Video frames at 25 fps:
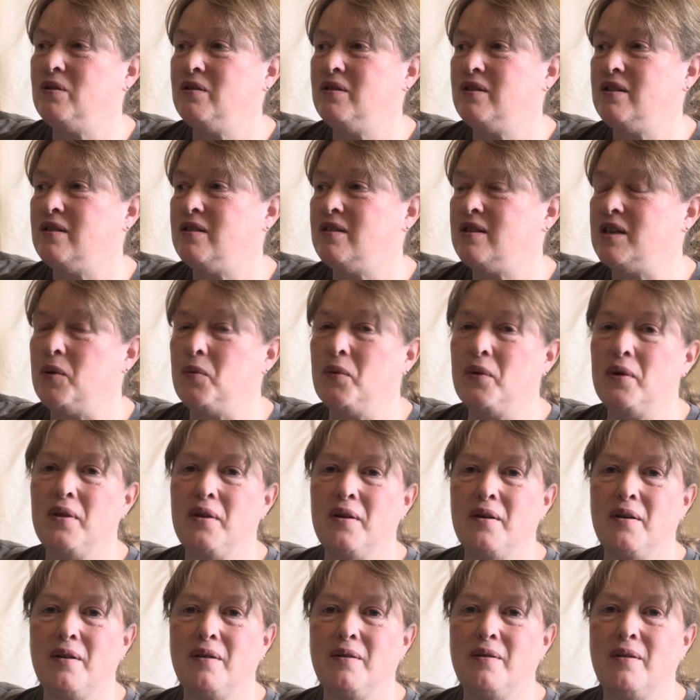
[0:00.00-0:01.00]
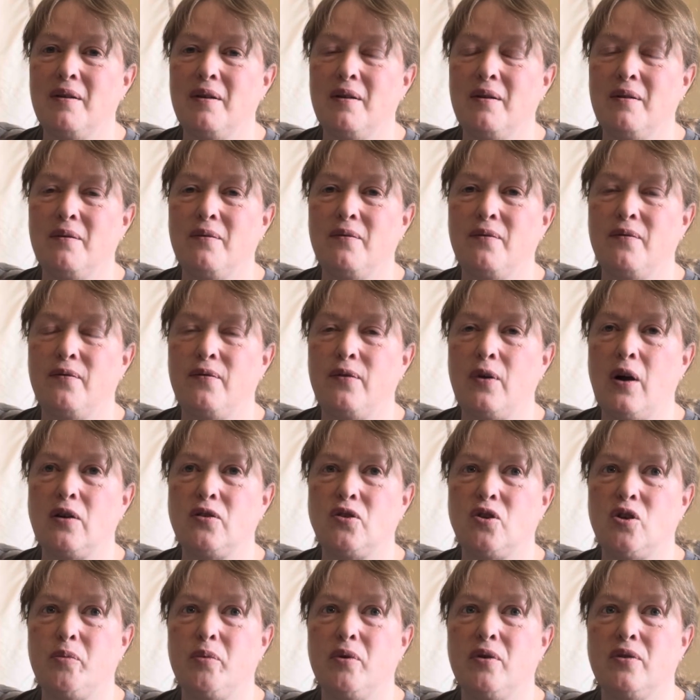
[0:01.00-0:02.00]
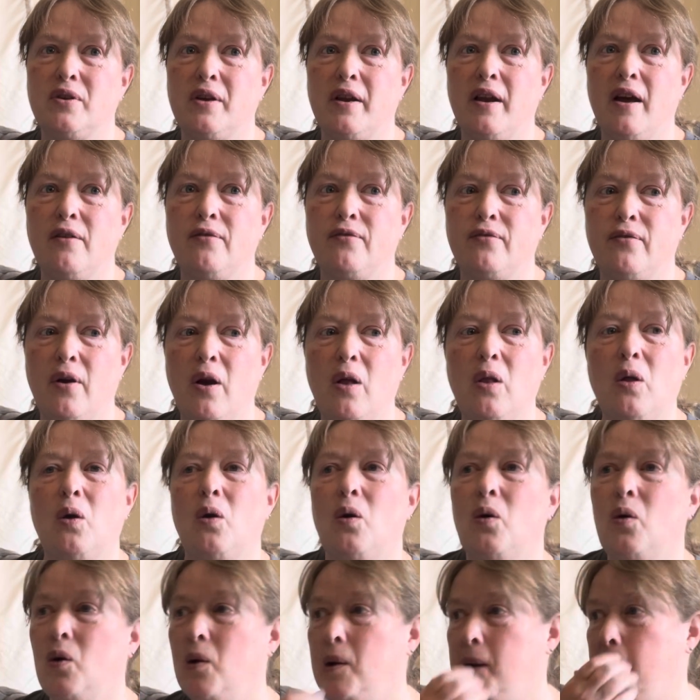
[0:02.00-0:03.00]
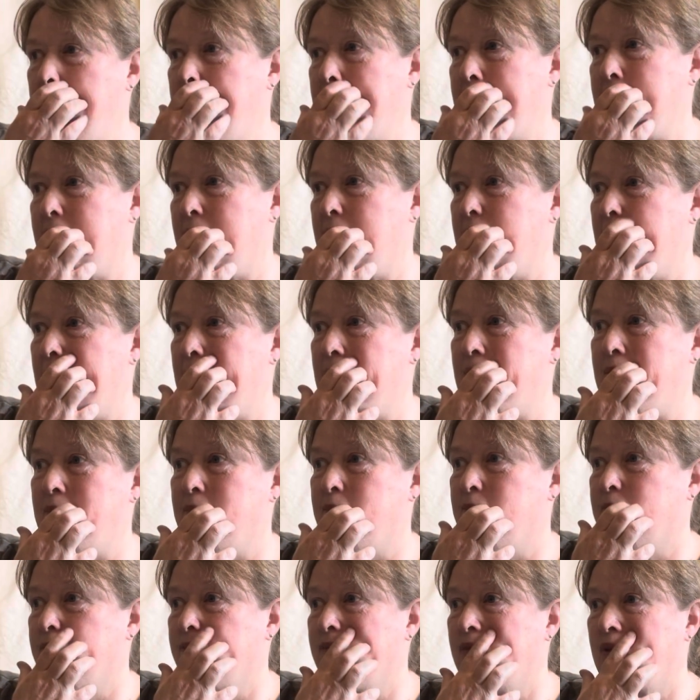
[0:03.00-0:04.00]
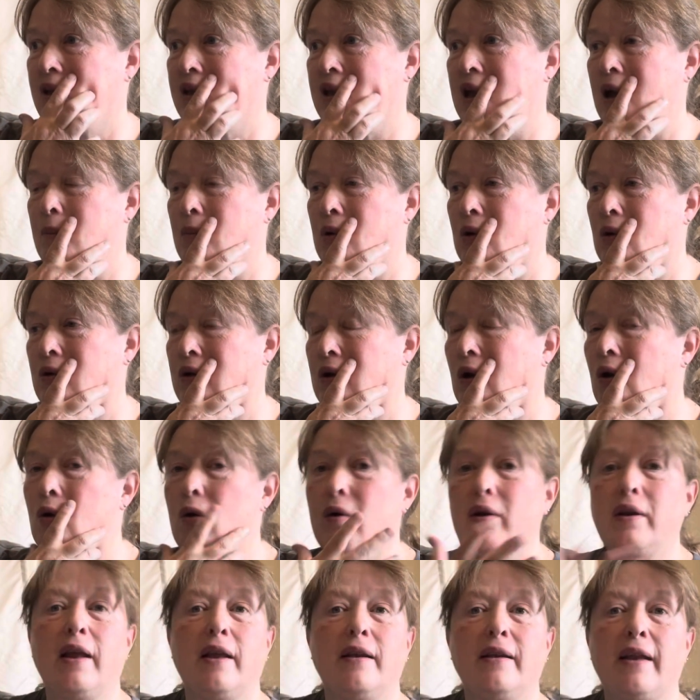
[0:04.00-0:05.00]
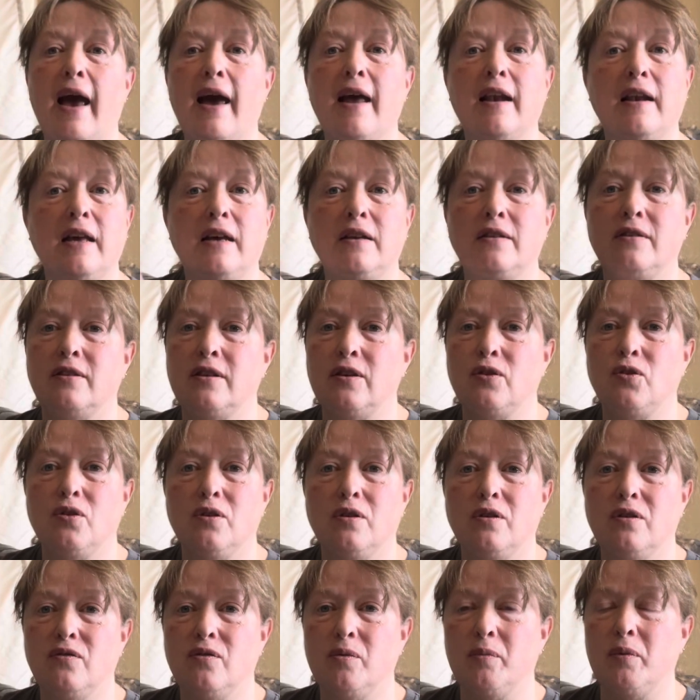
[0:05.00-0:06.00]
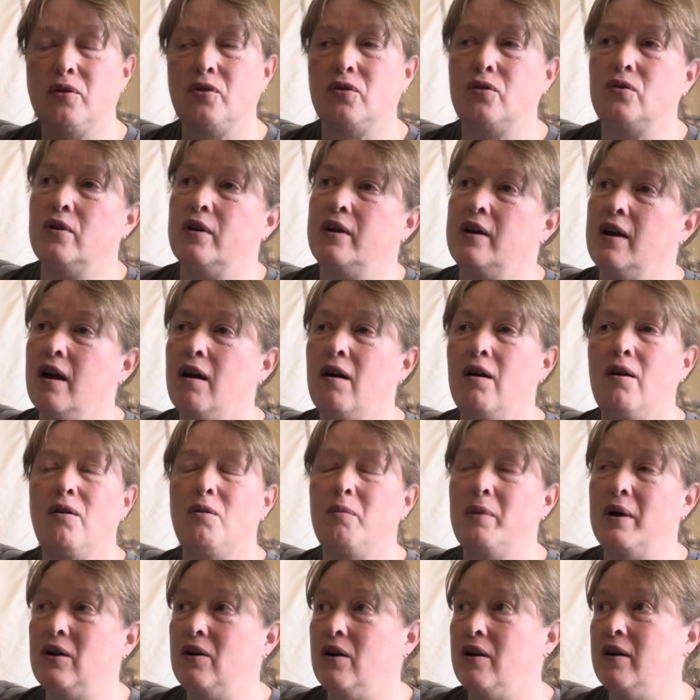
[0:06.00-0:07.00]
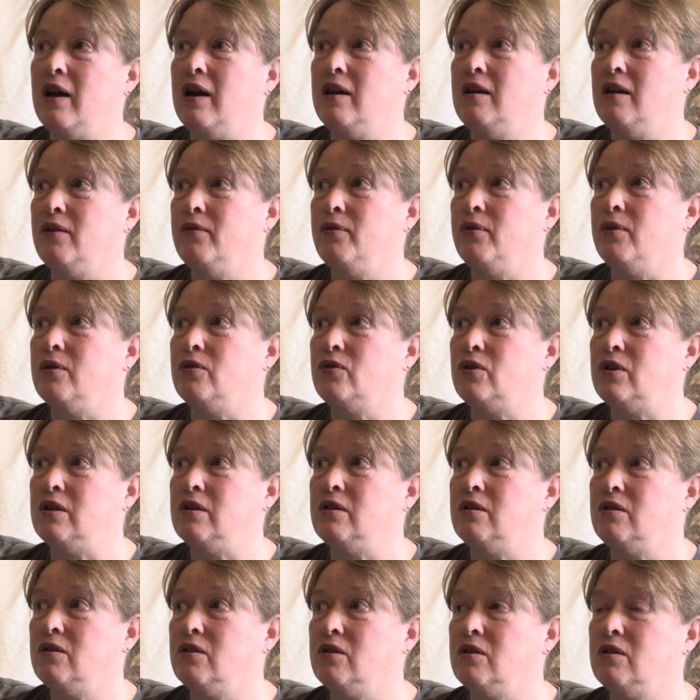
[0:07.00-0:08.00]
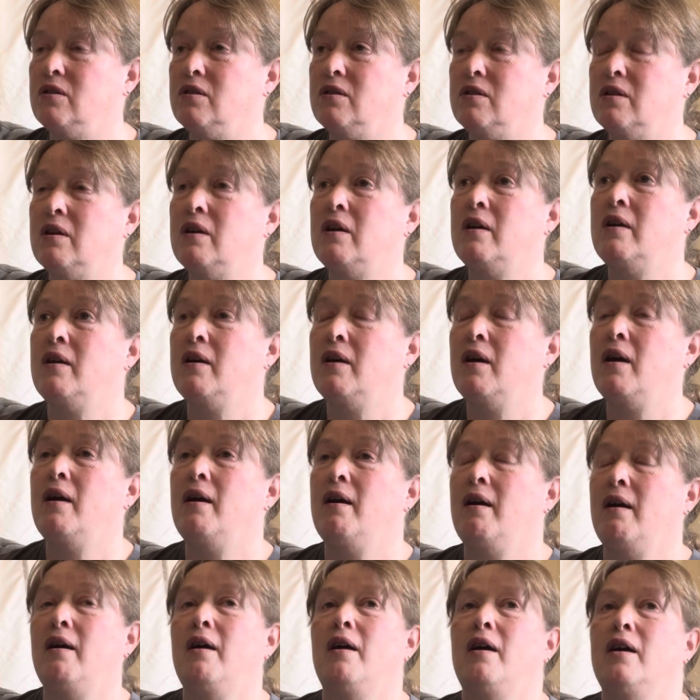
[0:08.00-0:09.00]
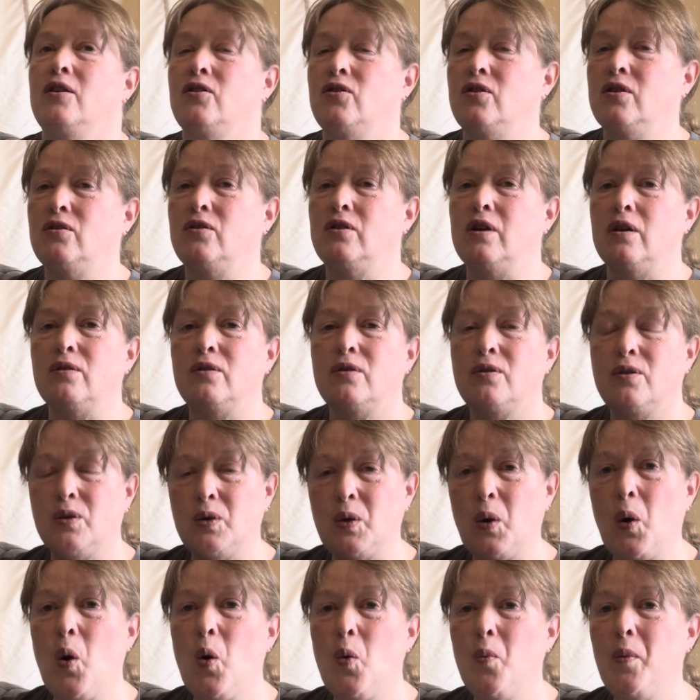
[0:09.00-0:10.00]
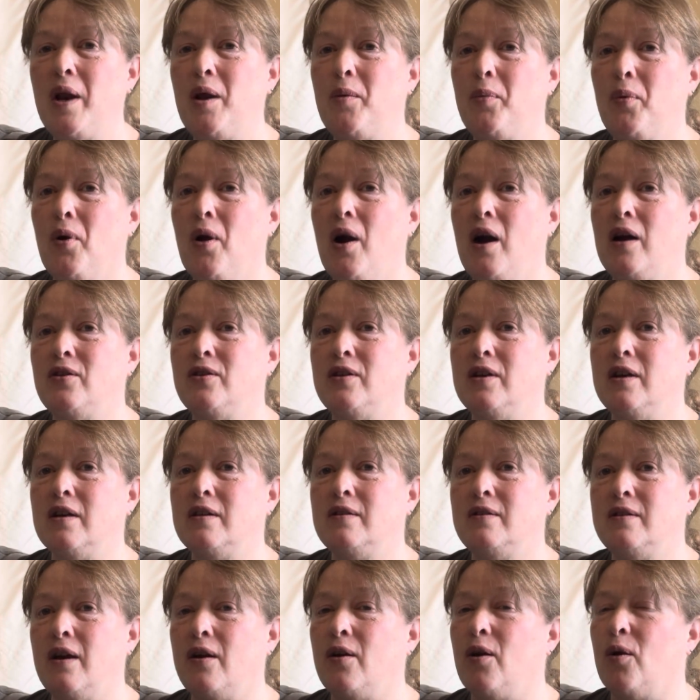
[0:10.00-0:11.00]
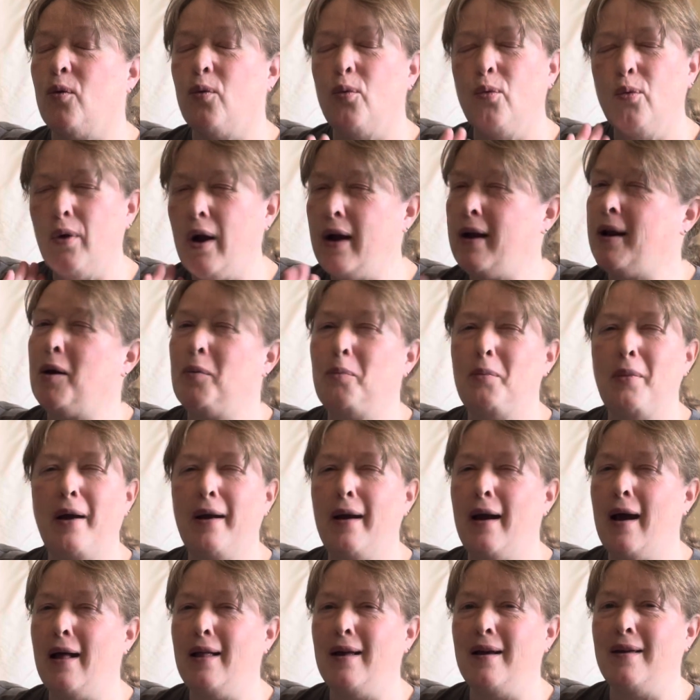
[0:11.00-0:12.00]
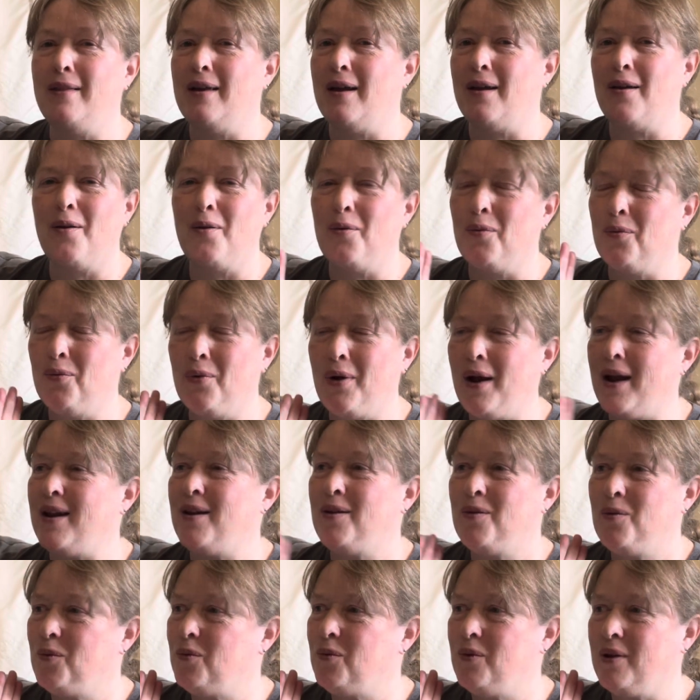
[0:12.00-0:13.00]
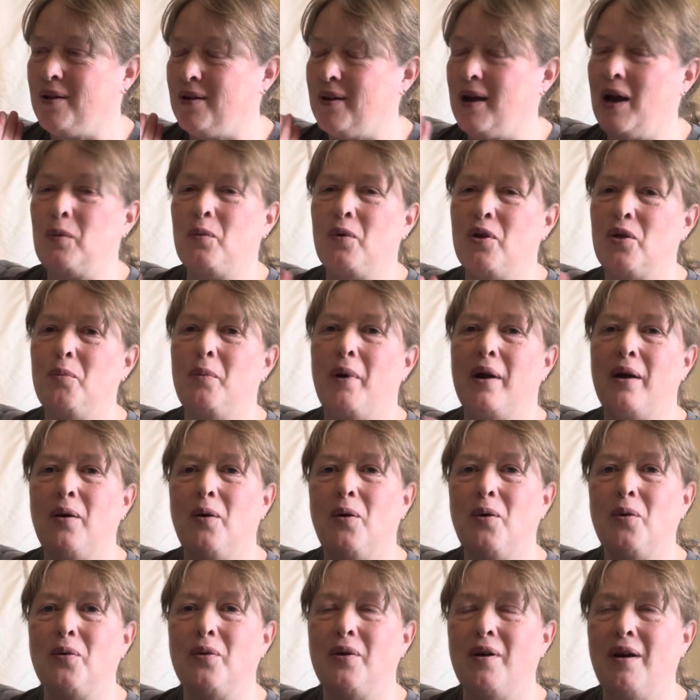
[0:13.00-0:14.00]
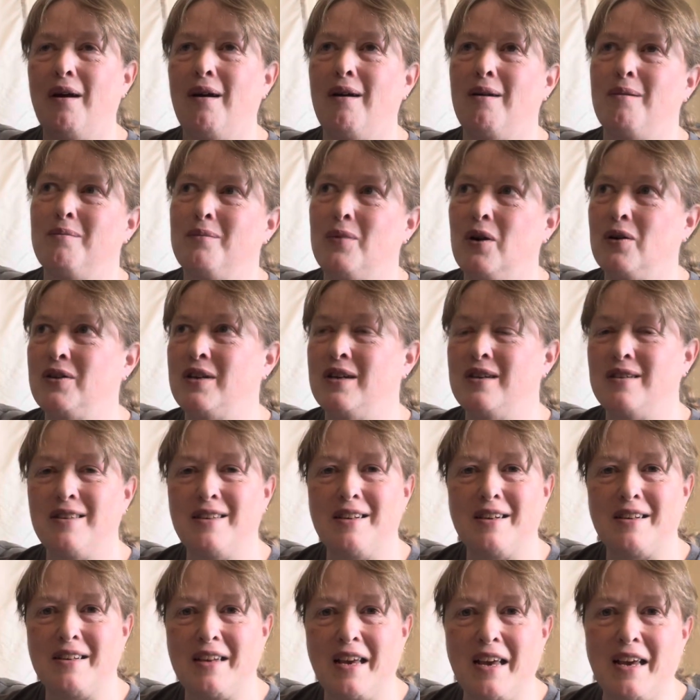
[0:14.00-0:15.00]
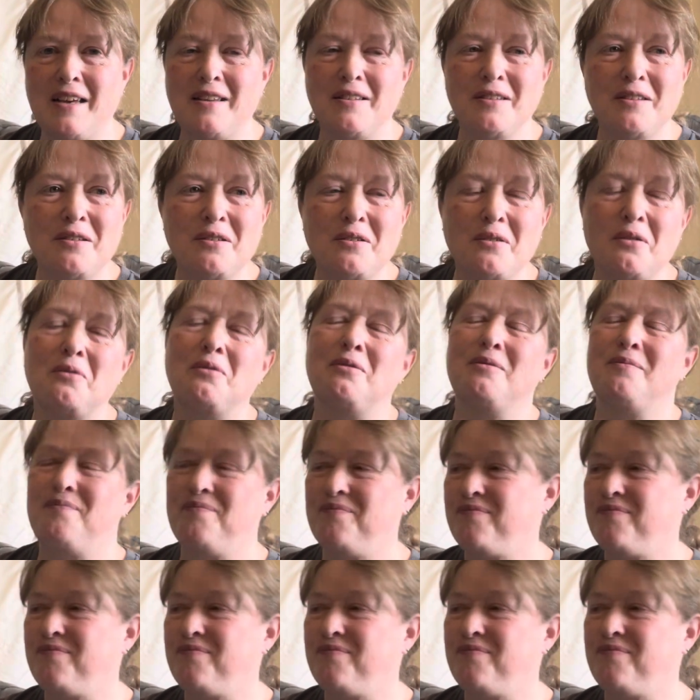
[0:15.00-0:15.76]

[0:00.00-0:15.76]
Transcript: just some of the Flosstubers that I follow. And yeah, I'm always, and Adelaide Stitches from Australia. Oh my god, I love her. She's got so many projects that are right up my alley, that are right in line with my own artistic tastes. So